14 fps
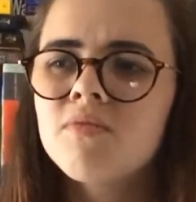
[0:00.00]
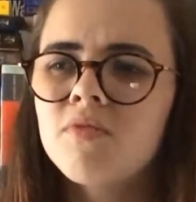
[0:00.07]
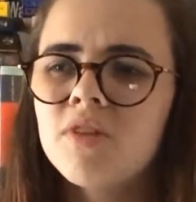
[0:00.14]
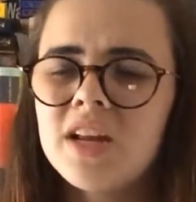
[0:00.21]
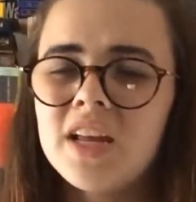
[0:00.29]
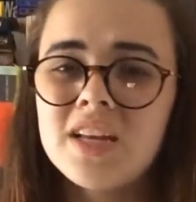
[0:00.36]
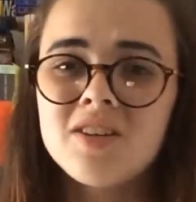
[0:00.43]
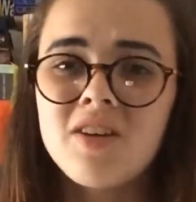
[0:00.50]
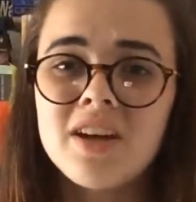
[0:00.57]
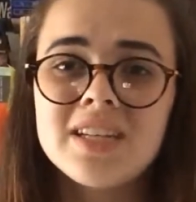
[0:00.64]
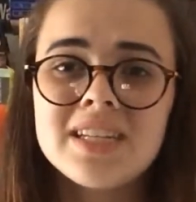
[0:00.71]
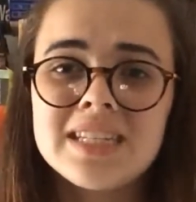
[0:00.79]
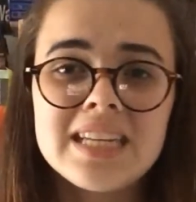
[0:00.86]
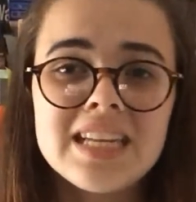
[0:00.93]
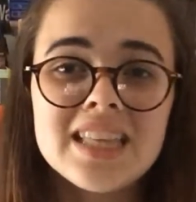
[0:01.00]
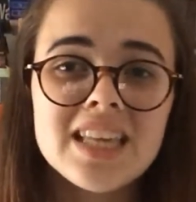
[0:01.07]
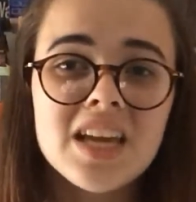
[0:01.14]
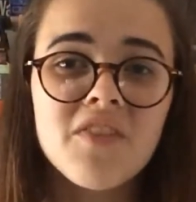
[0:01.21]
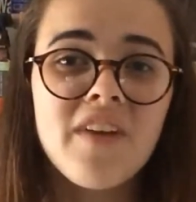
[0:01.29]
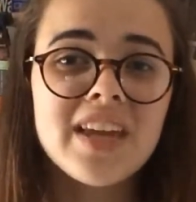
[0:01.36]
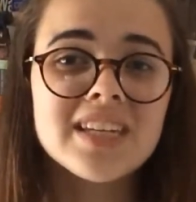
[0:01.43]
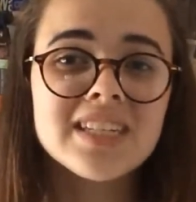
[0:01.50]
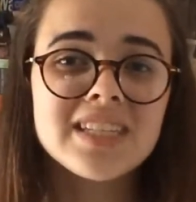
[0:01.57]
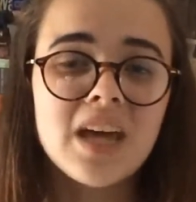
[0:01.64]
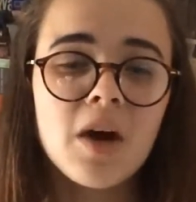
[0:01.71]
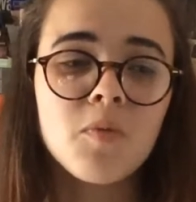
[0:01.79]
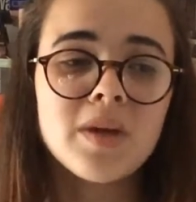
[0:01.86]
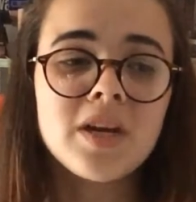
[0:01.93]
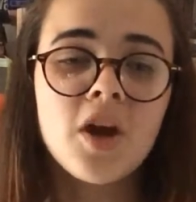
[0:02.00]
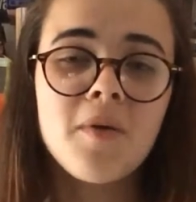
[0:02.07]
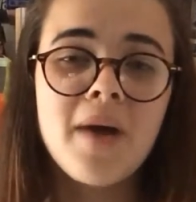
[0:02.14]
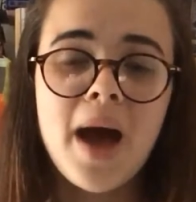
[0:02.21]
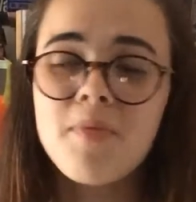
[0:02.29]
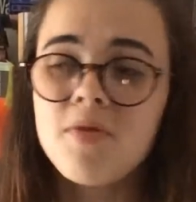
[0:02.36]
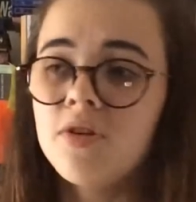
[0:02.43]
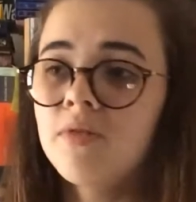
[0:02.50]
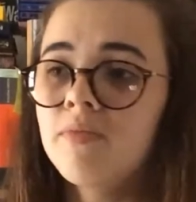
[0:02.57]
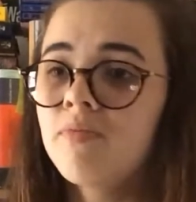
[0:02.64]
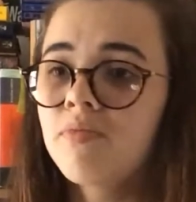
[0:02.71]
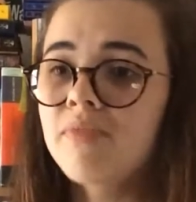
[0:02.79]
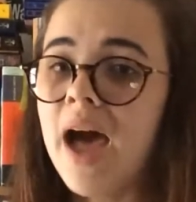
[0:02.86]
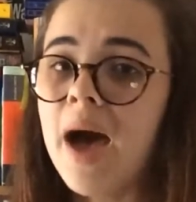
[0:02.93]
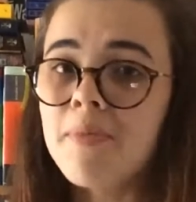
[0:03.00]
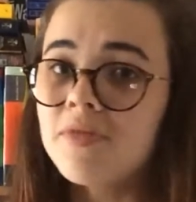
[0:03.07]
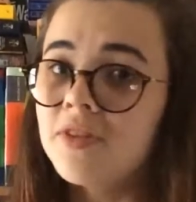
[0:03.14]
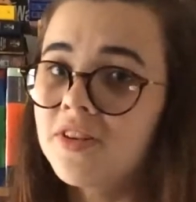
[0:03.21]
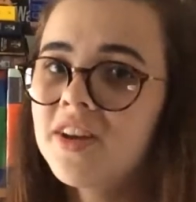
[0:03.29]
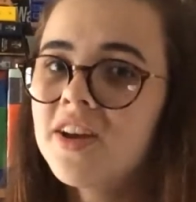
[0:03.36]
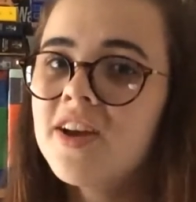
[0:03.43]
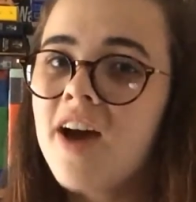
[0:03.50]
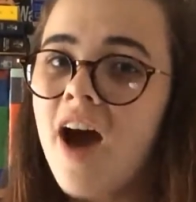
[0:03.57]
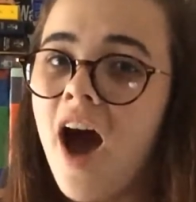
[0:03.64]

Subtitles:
really excited to see the events that we know happen.